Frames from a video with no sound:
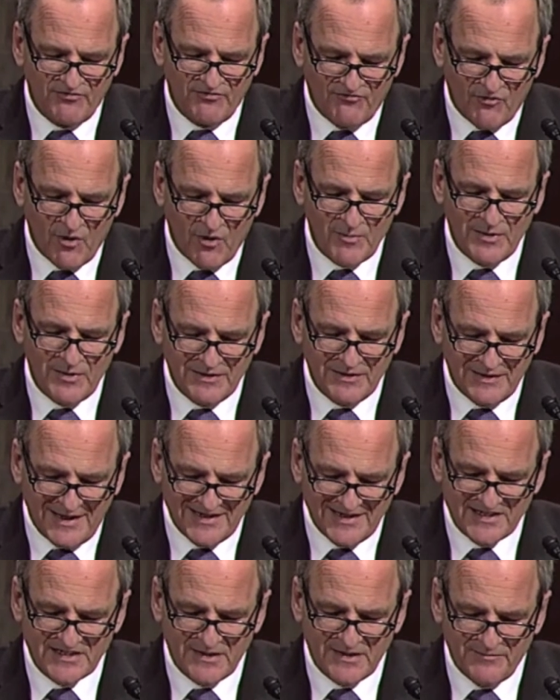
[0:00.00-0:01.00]
through a
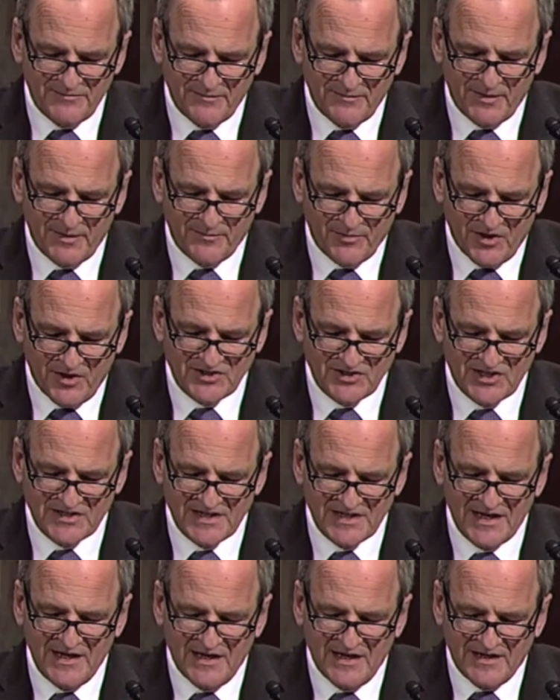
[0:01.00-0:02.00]
formal license amendment
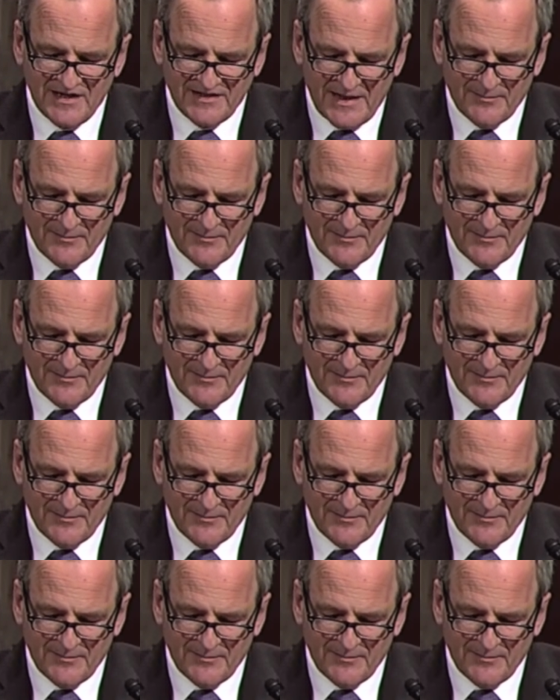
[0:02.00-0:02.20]
process